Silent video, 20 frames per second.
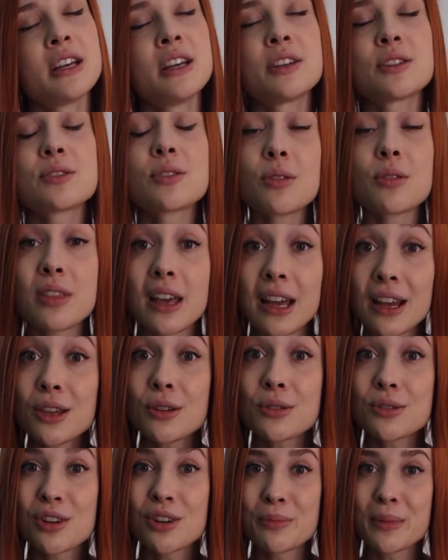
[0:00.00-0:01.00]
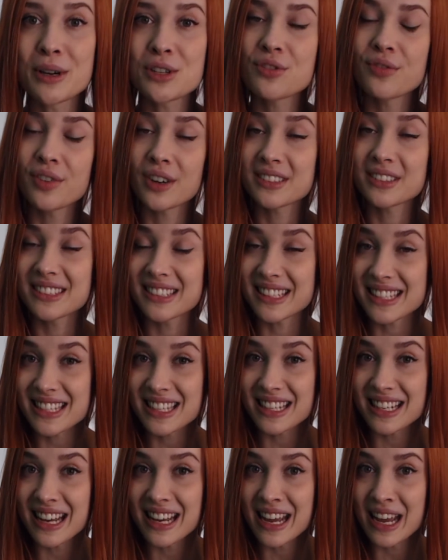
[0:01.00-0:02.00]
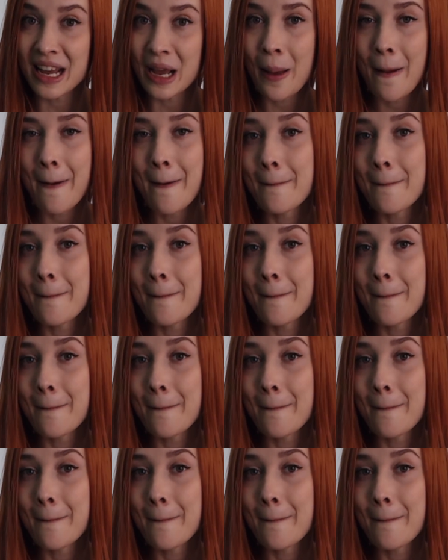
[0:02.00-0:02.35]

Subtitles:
So thank you so much for listening.